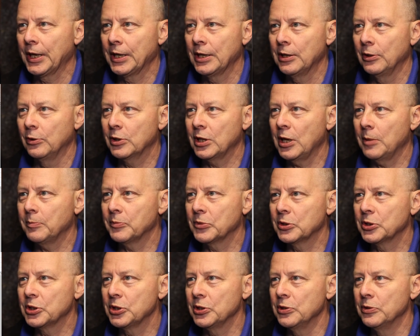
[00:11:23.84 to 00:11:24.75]
Look up the
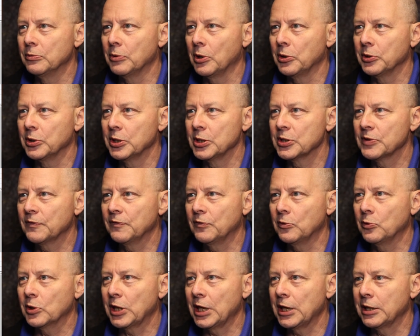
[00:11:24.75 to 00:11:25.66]
2 Ronnie's
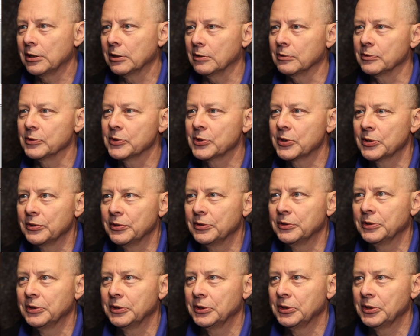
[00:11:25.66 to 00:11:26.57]
4 candles
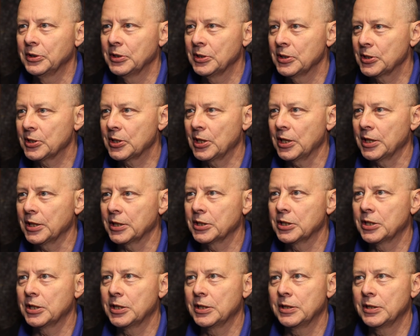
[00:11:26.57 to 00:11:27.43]
sketch.